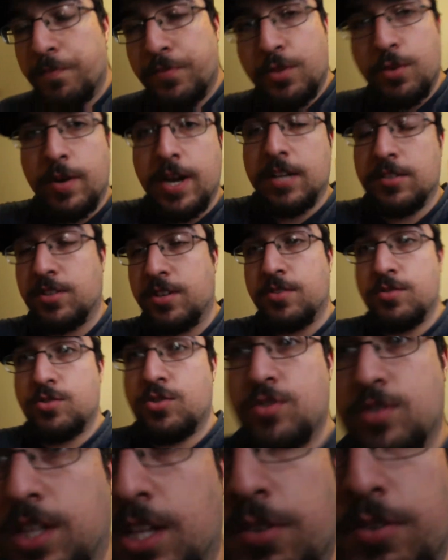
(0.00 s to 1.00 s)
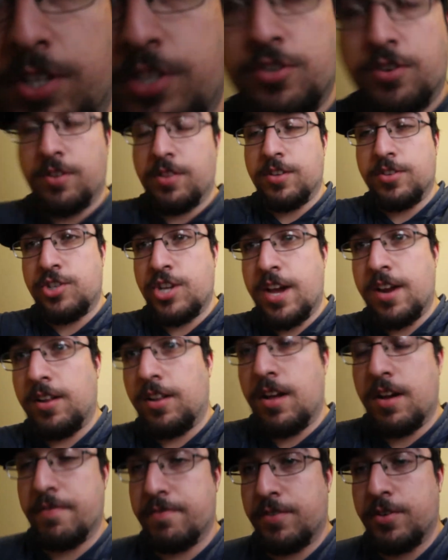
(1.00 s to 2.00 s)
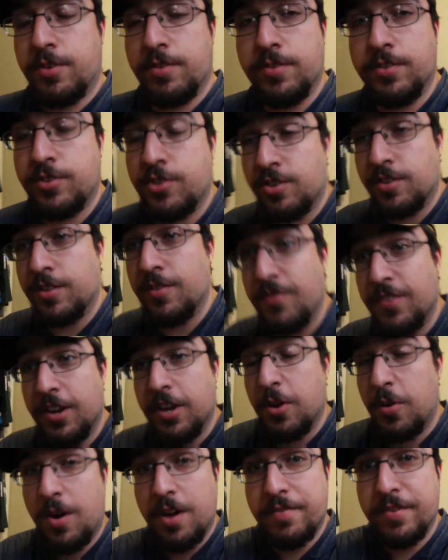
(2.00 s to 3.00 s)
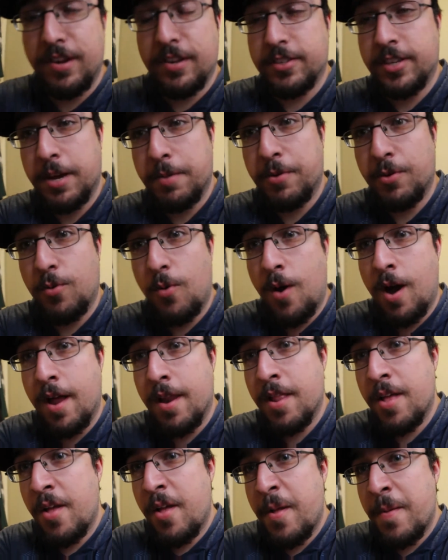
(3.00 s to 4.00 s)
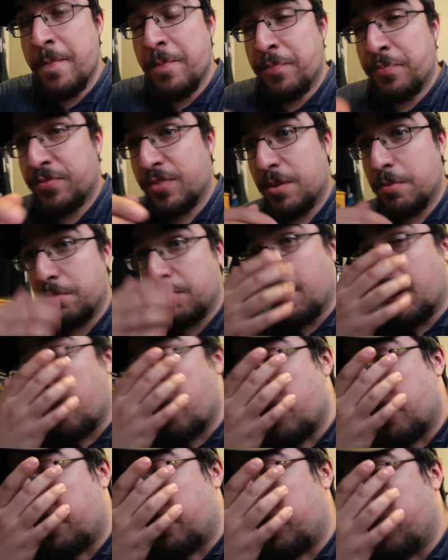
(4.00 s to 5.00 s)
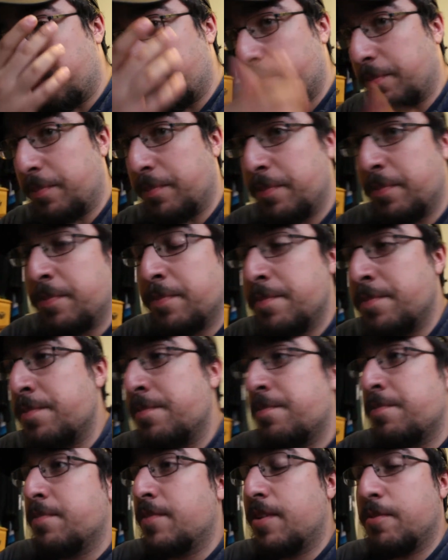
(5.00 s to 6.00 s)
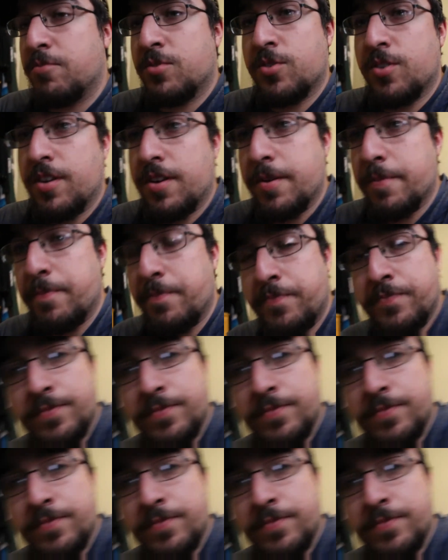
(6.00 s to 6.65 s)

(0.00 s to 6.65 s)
You guys can literally turn the channel off. You could turn the video off anytime you want, but I'm just going to